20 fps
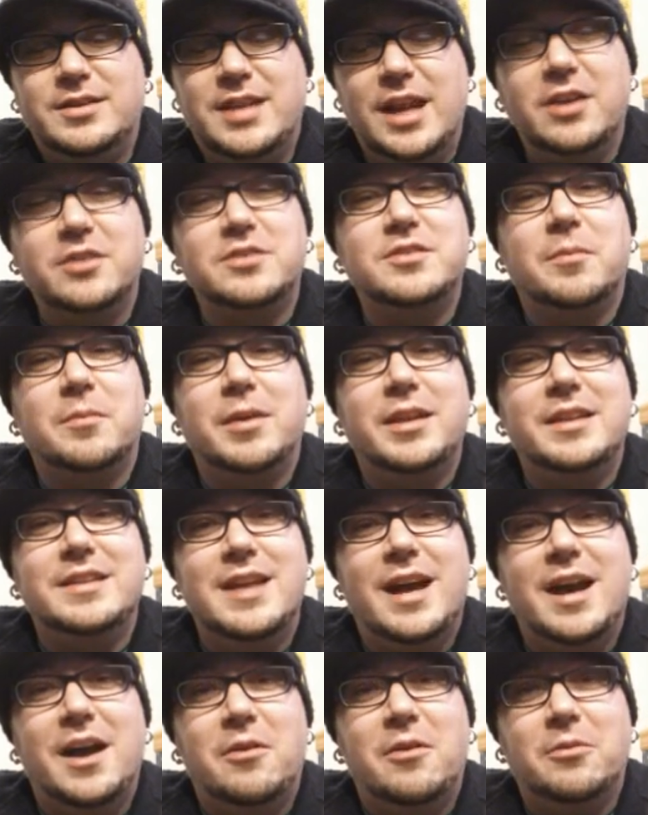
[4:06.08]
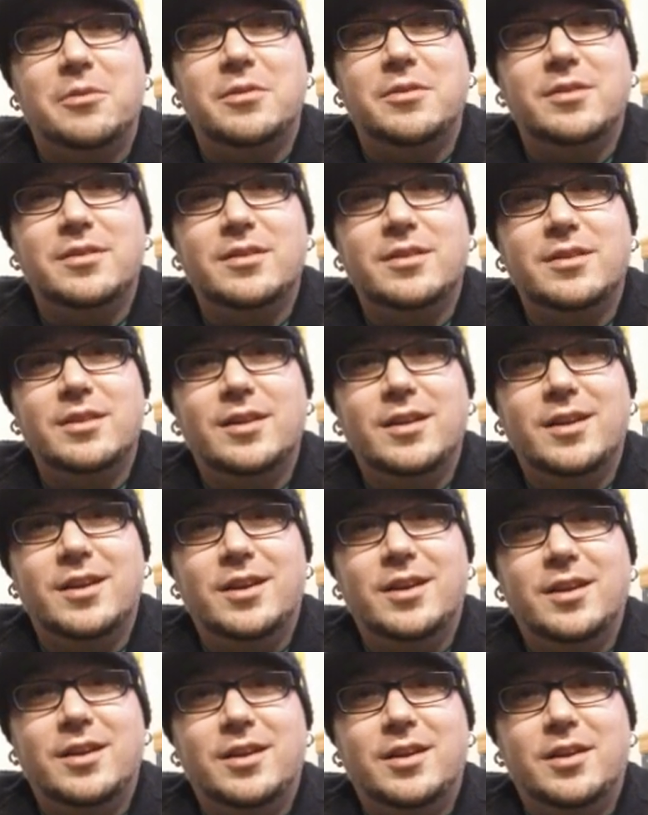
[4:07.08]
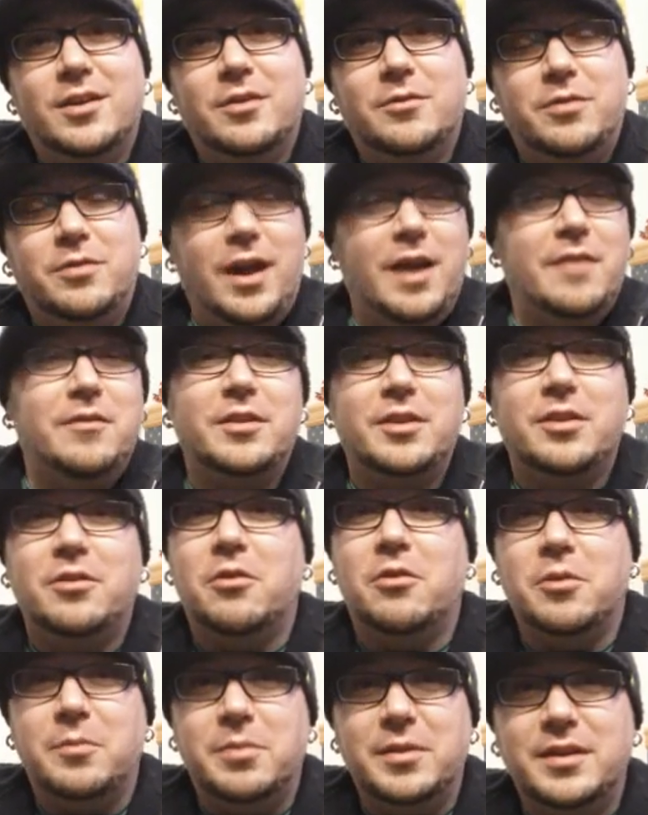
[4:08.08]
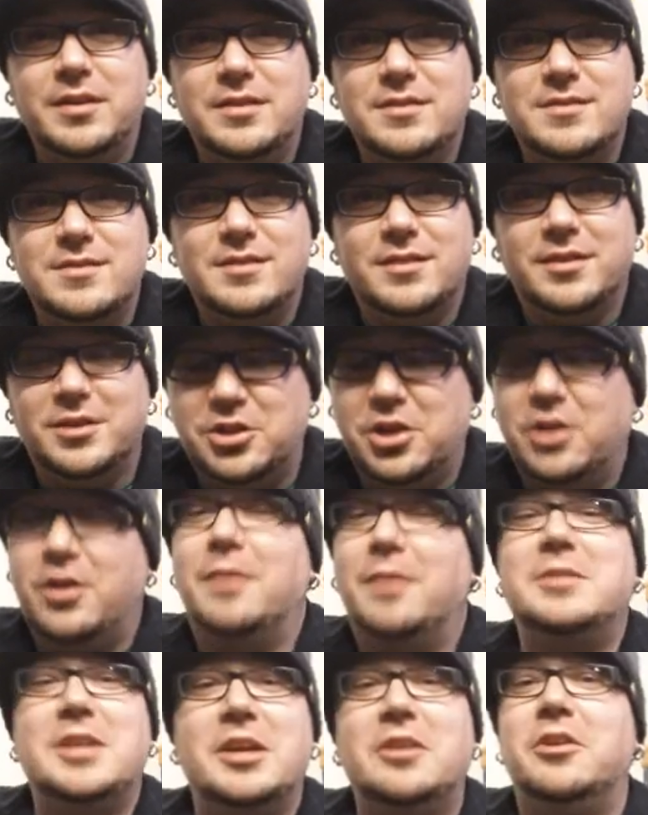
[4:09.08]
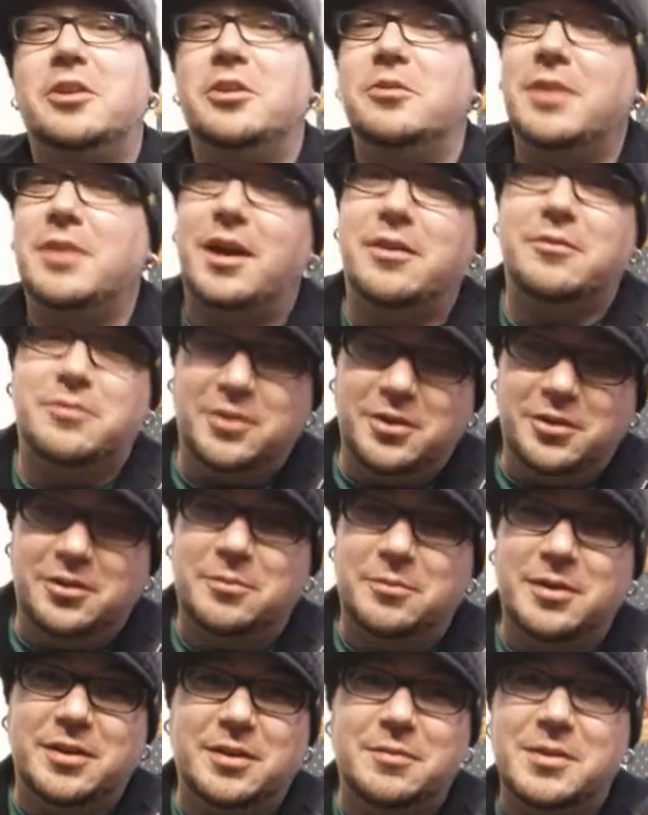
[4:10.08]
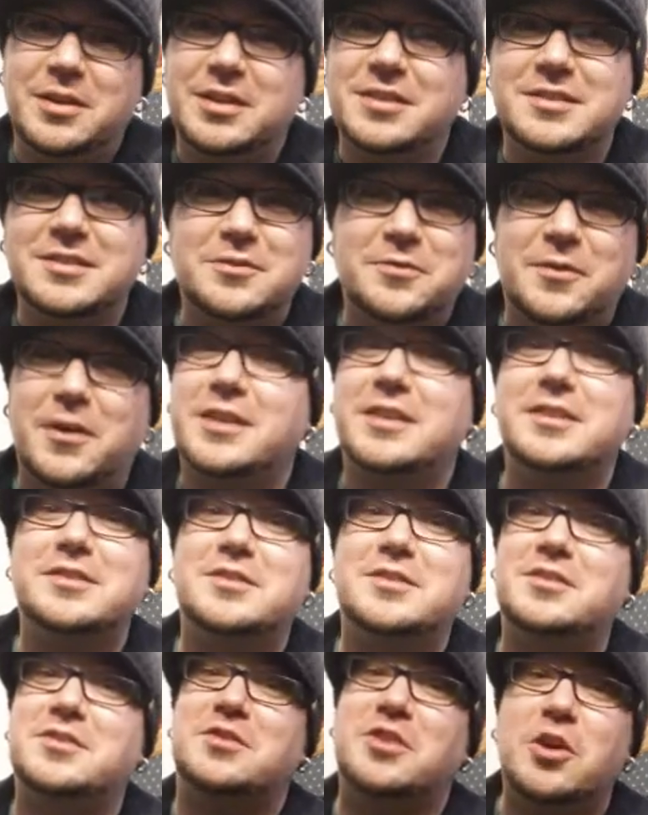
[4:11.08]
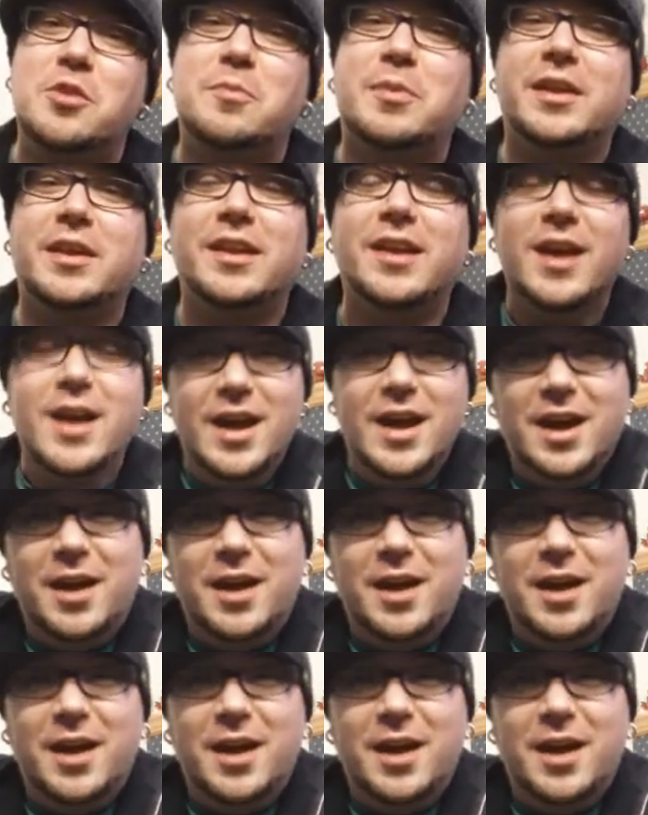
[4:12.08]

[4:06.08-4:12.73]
tear somebody down for having their own opinions. Sure, I'm tearing you down for your opinion because it's fucking stupid.